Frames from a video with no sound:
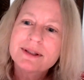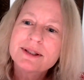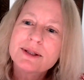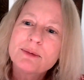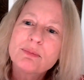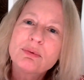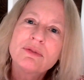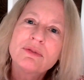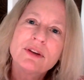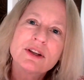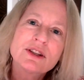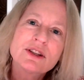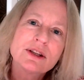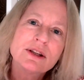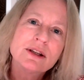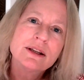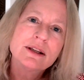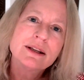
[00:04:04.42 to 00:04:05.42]
the
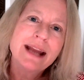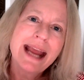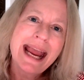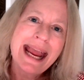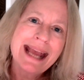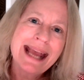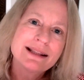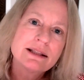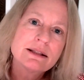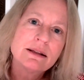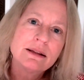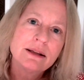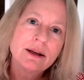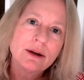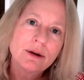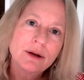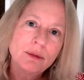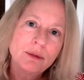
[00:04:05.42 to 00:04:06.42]
provision an
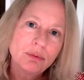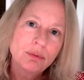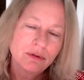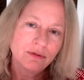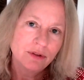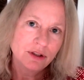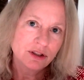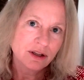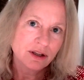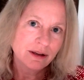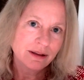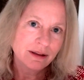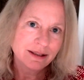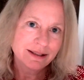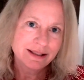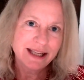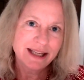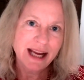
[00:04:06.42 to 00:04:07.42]
ancillary provision of
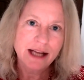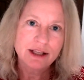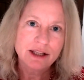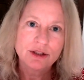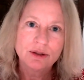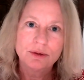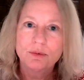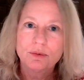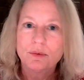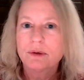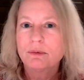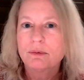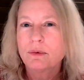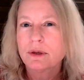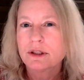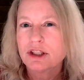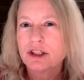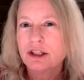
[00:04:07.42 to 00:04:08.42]
the statute,
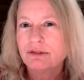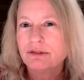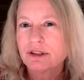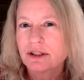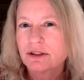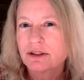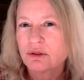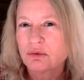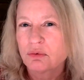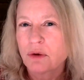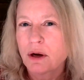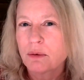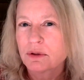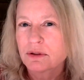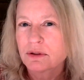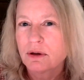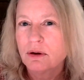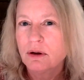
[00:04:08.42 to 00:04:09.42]
what Chief Justice
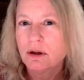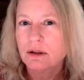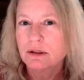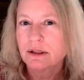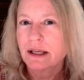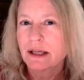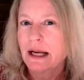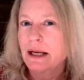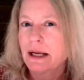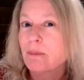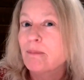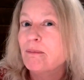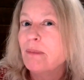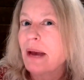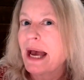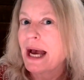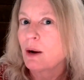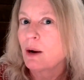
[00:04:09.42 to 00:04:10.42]
Roberts called a kind of
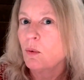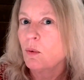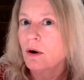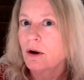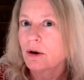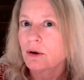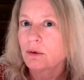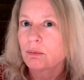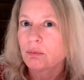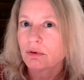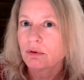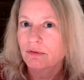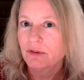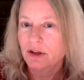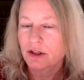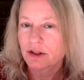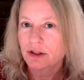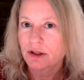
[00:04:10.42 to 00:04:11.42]
backwater
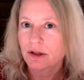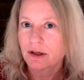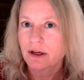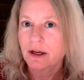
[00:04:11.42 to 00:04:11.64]
provision?